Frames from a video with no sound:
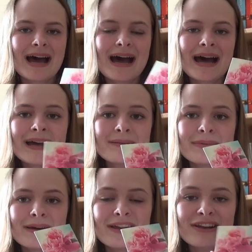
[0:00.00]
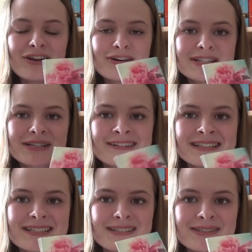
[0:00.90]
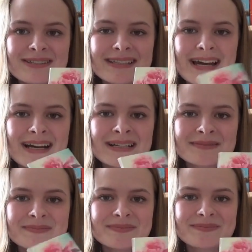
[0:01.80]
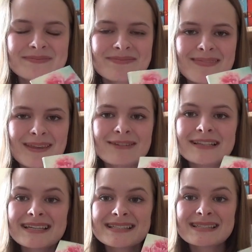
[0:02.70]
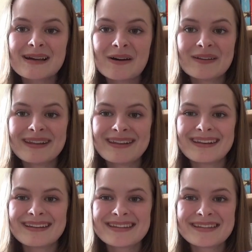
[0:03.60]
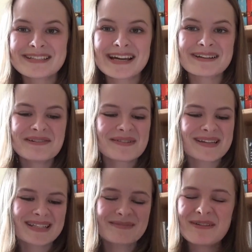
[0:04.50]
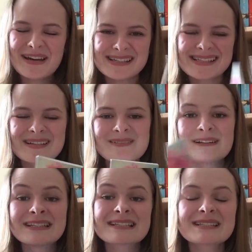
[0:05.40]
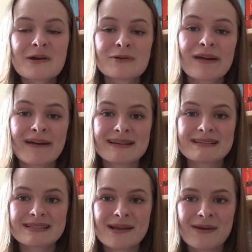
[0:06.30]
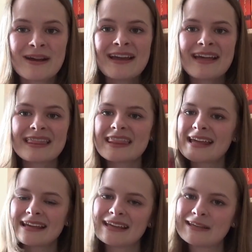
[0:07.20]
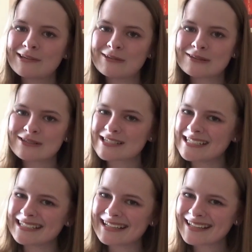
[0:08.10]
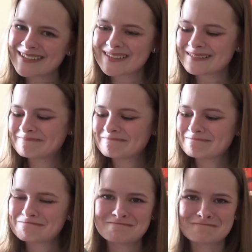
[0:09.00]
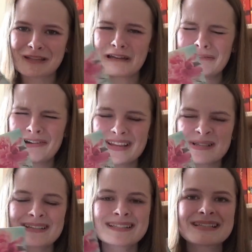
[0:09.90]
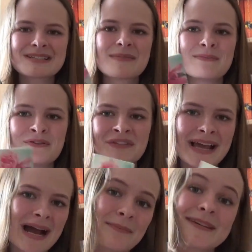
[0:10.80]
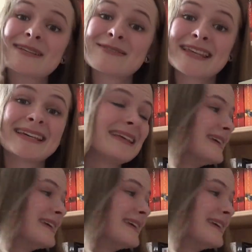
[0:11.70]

I'm not going to read this on the channel because it's personal and it's so nice. So thank you, Georgina. Oh, that's just made me really happy, so thank